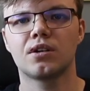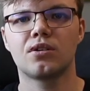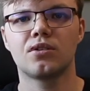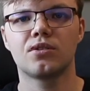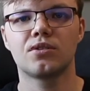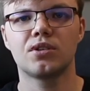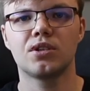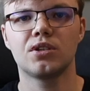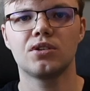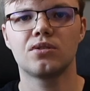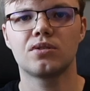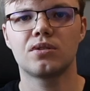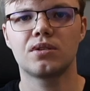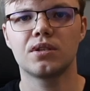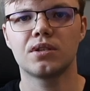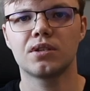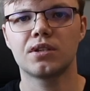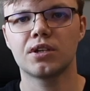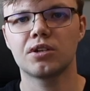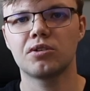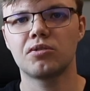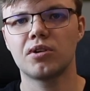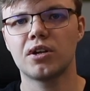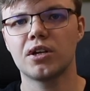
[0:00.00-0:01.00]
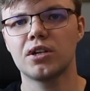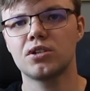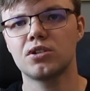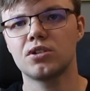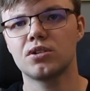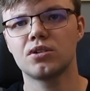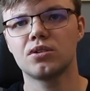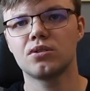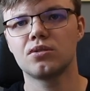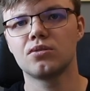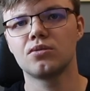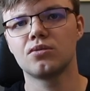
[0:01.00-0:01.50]
continuous
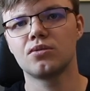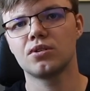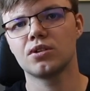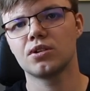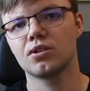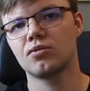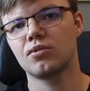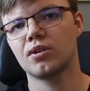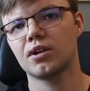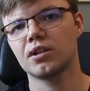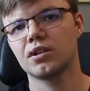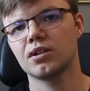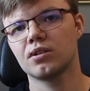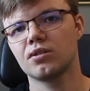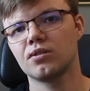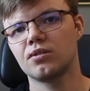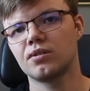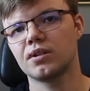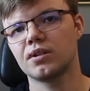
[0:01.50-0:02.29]
integration during running your